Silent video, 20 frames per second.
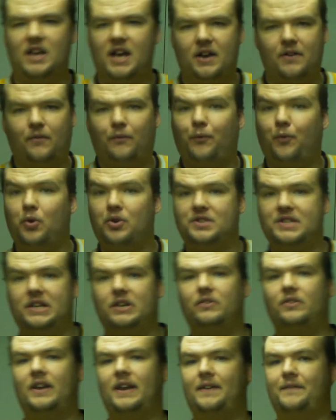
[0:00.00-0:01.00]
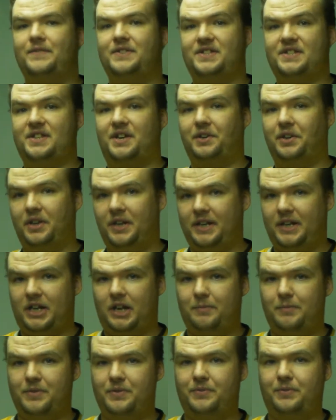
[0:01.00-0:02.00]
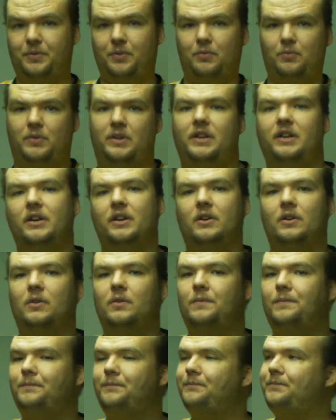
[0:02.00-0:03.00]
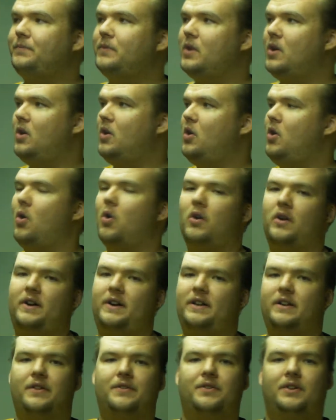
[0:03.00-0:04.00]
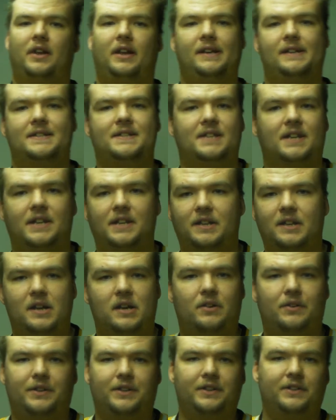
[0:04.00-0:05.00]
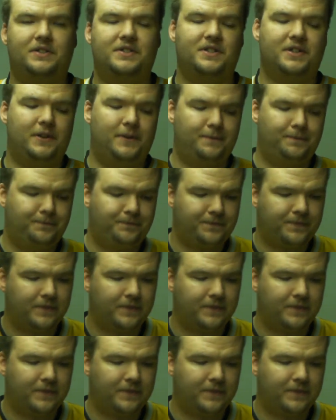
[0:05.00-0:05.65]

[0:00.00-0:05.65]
And of course I don't have the sunlight coming through the window or any other lights on down here, so